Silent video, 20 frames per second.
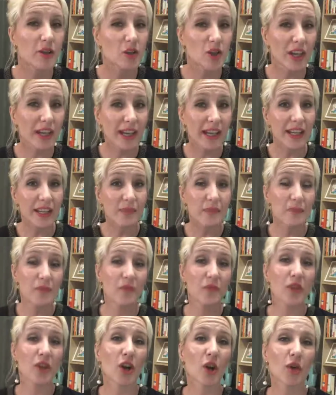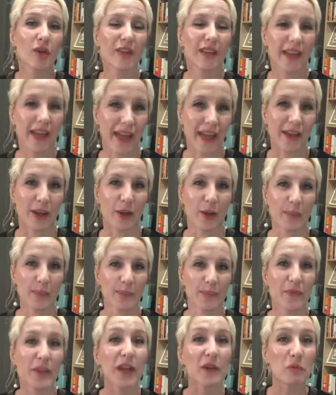chicken or the egg,
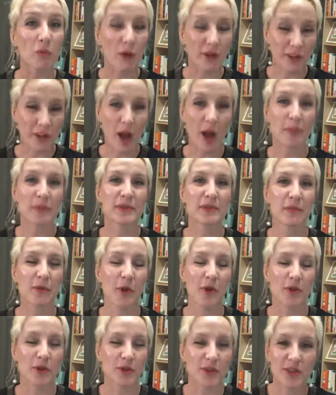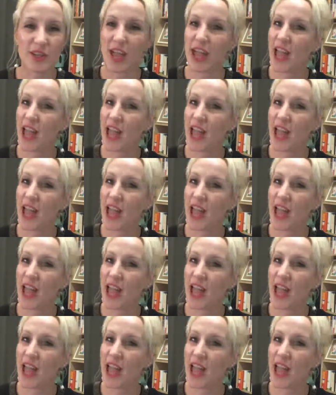and what comes first.